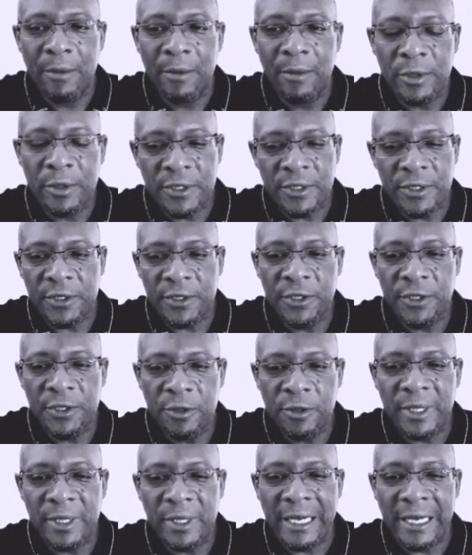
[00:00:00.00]
But to the
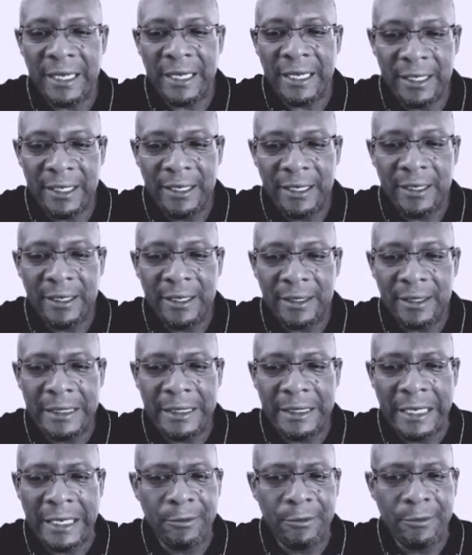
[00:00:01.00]
human eye,
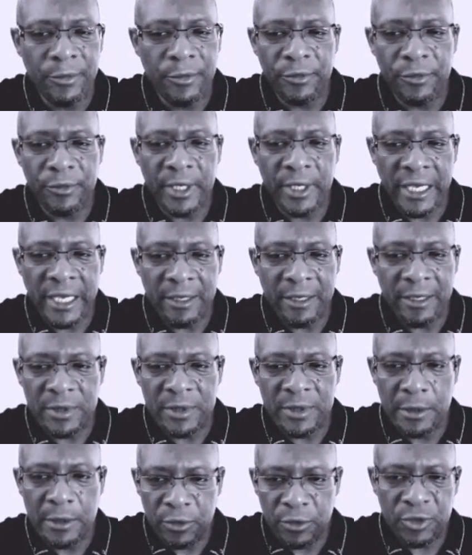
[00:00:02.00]
the games
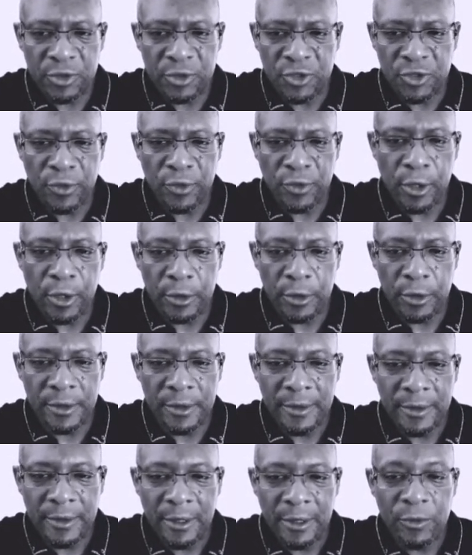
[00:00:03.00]
look drawn,
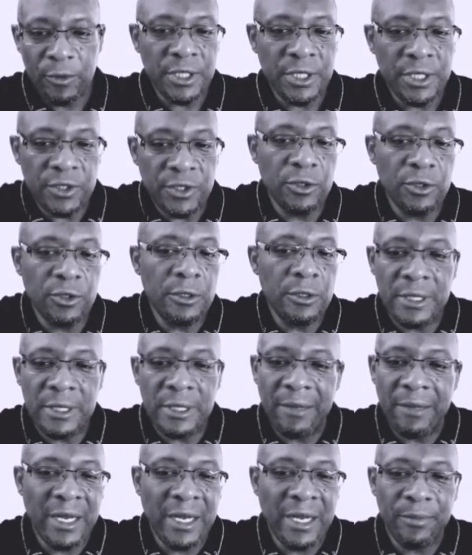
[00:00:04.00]
which is good.
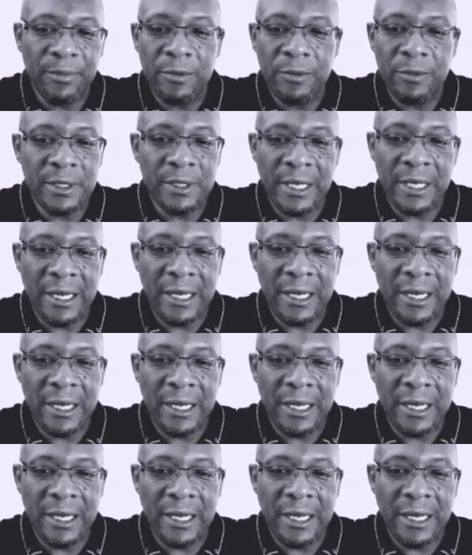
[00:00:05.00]
I'm happy with that.